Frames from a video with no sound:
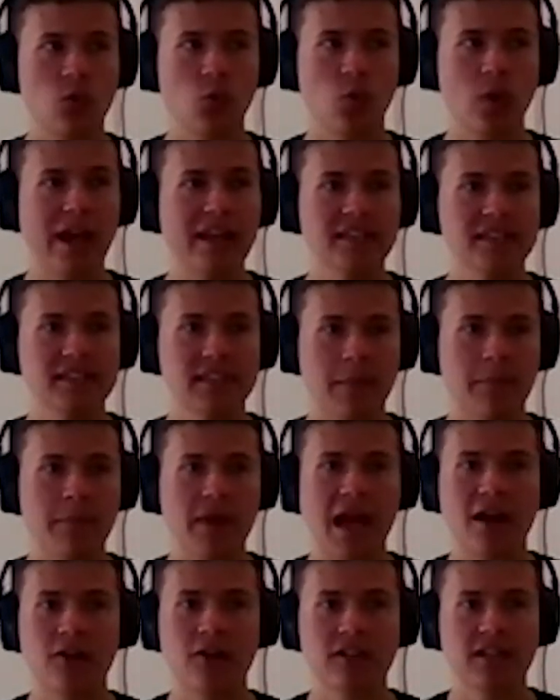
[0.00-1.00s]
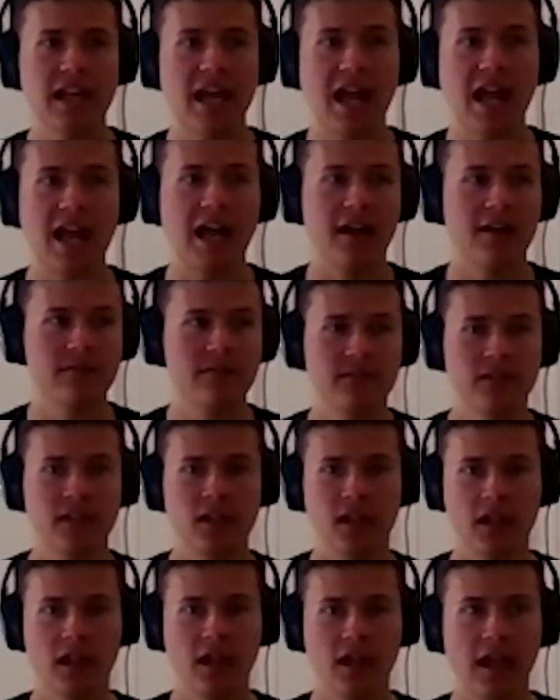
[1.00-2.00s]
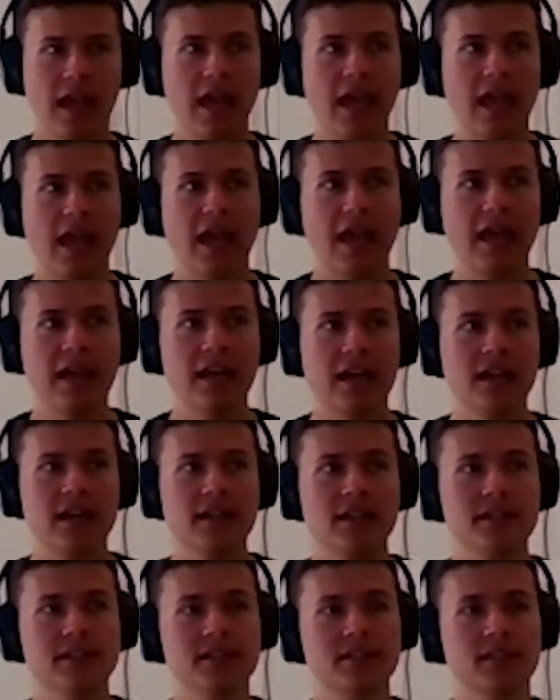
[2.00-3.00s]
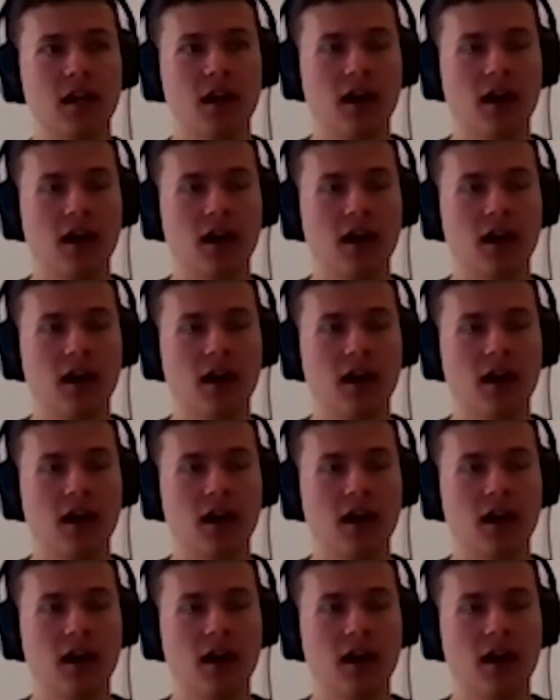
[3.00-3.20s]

weighs like 1.5 pounds. And